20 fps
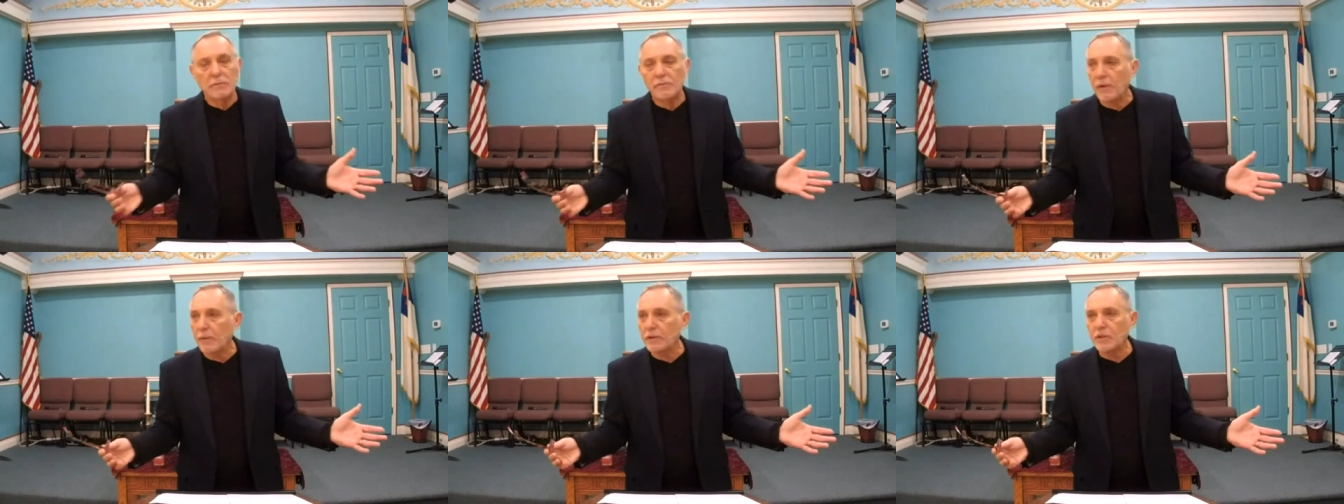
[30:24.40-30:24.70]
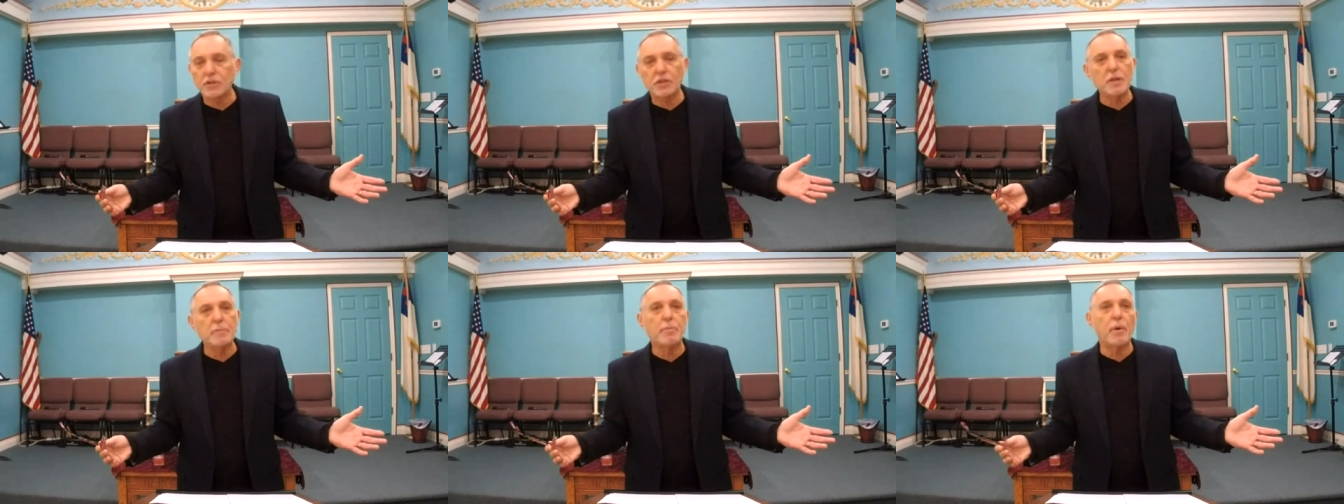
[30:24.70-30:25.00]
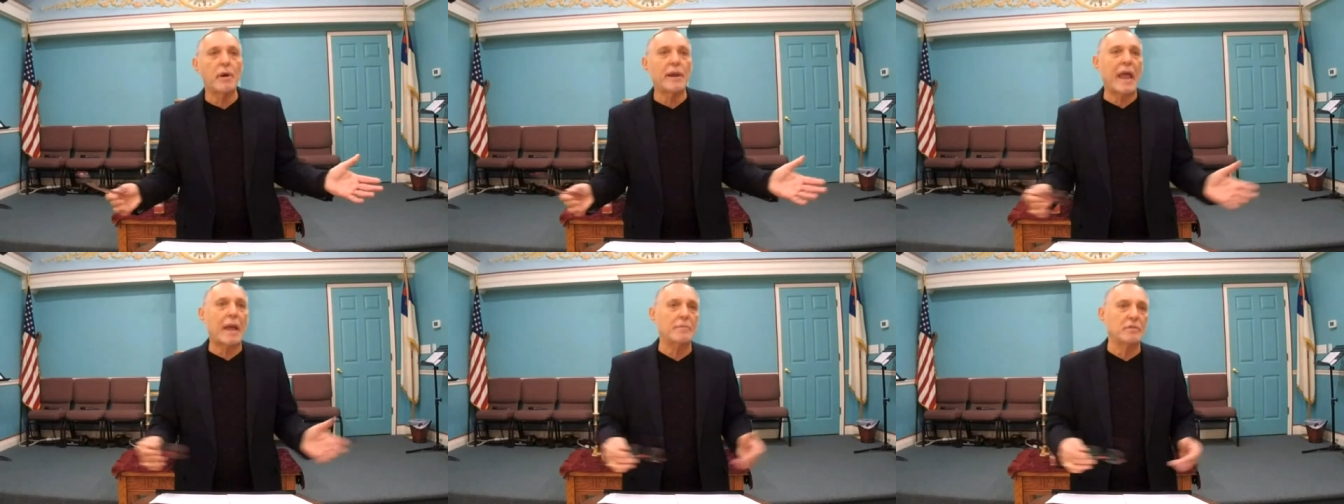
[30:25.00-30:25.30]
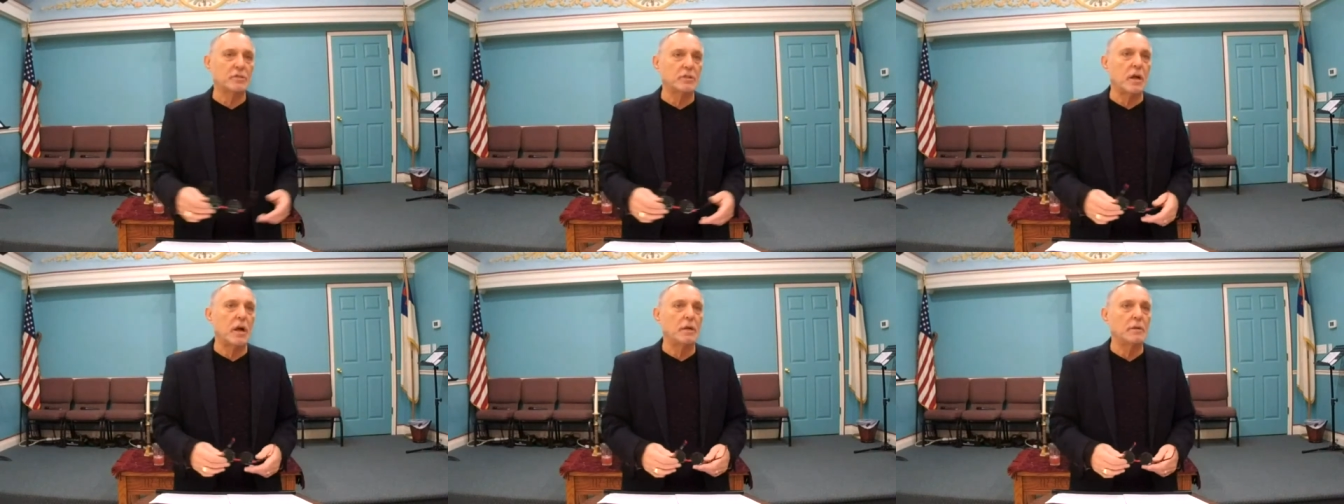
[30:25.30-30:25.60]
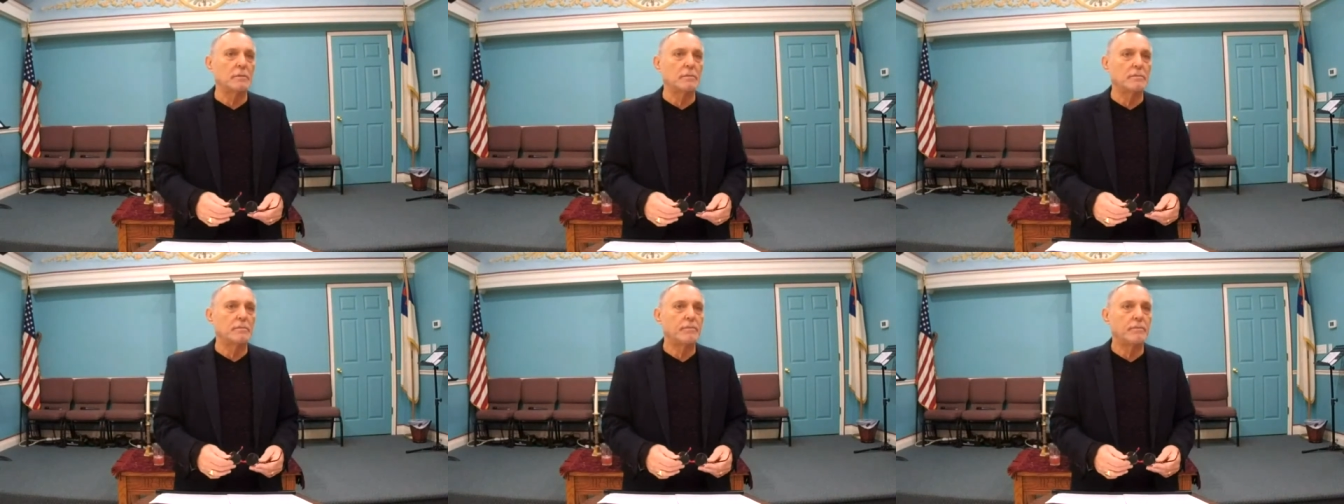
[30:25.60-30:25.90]
Very cheap on Amazon.
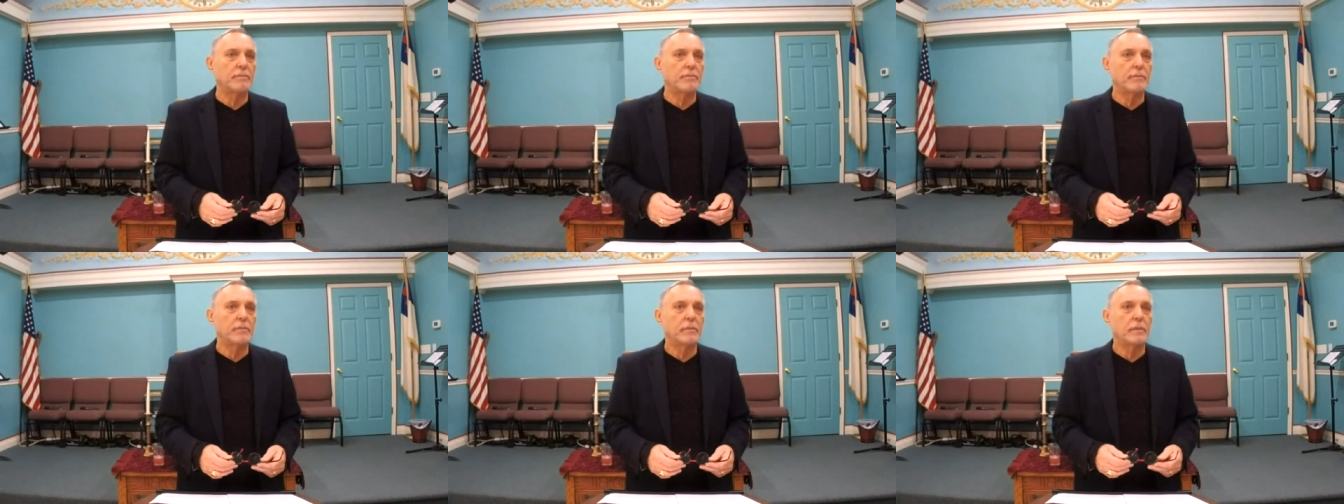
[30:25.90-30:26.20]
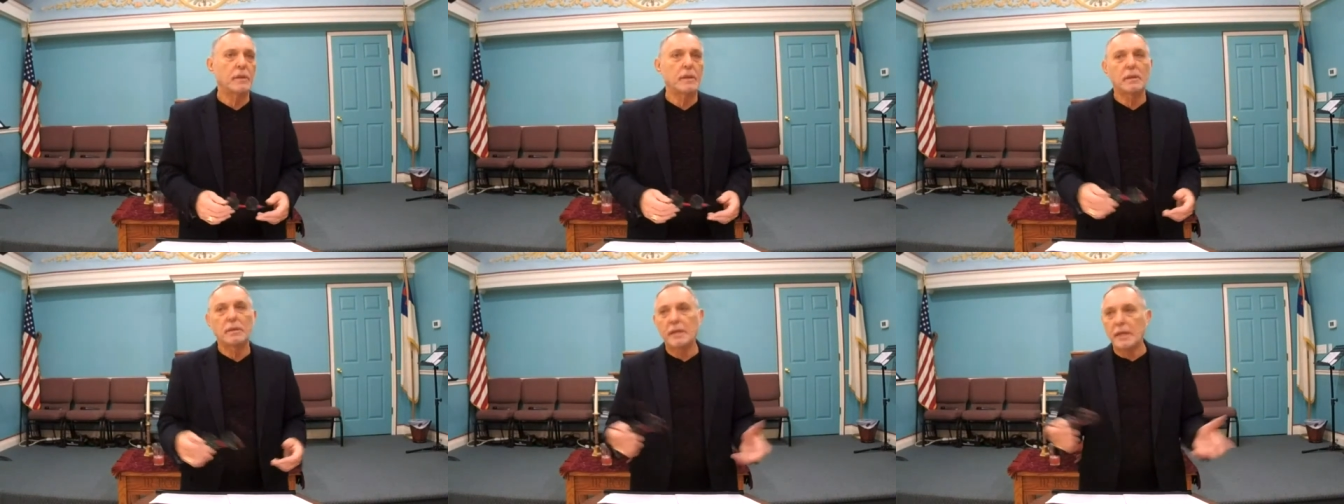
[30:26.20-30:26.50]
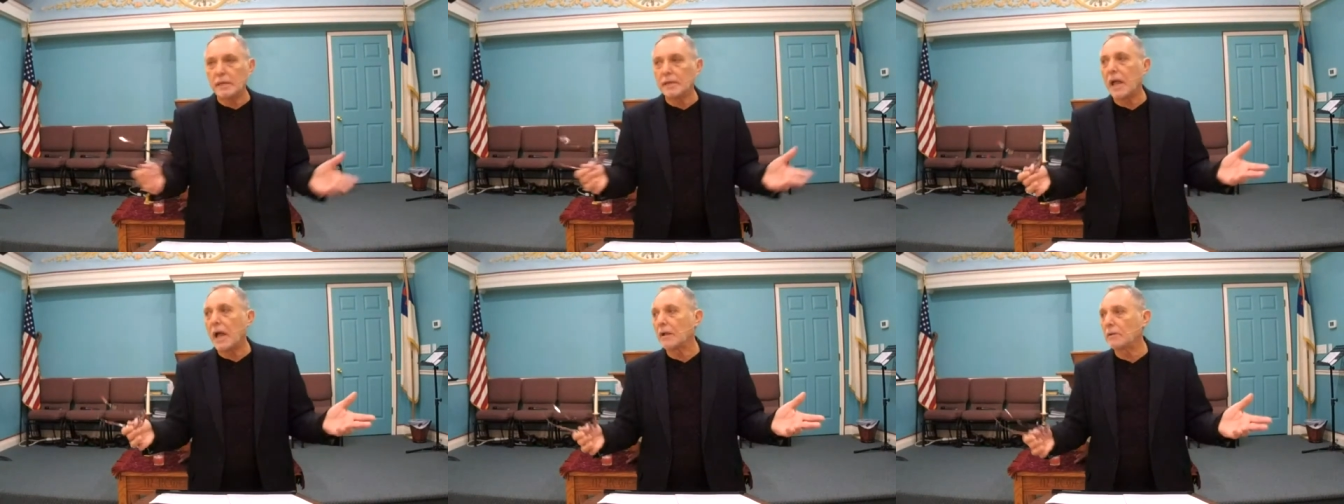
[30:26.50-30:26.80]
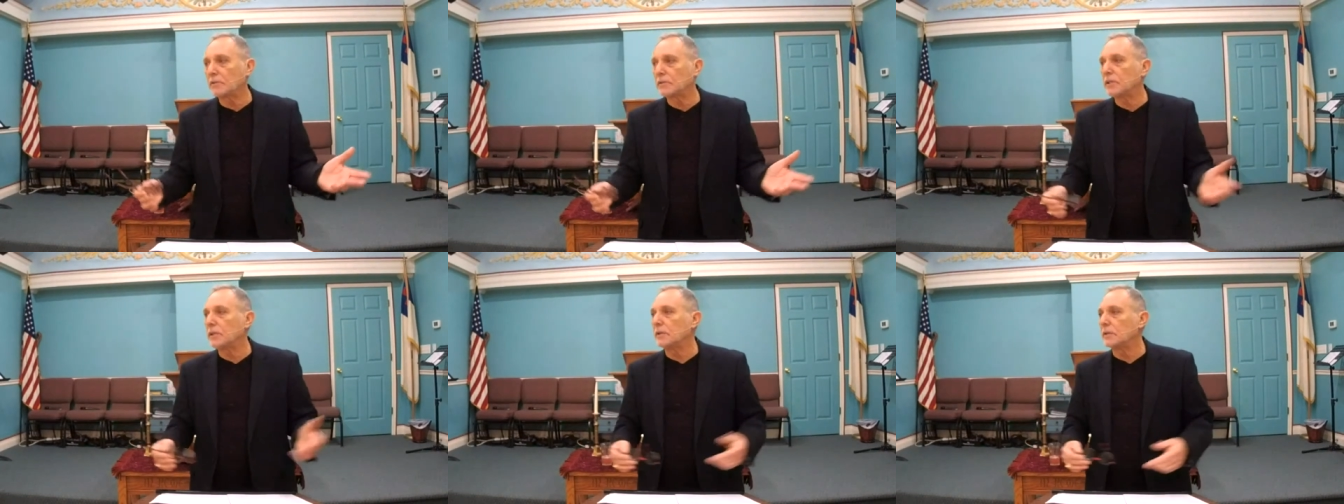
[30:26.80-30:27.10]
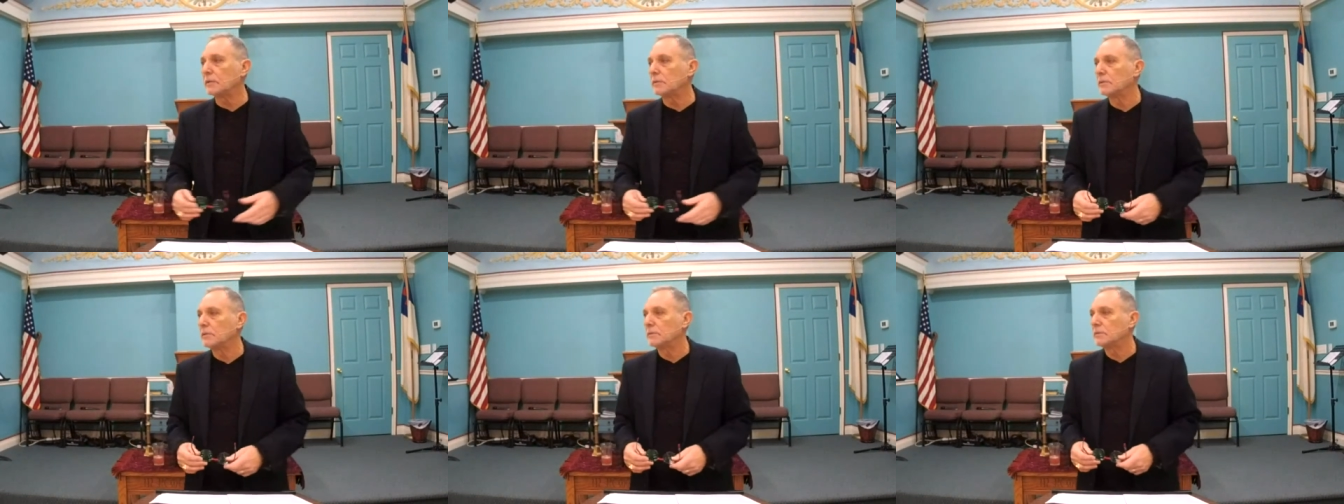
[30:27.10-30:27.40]
Ten dollars here.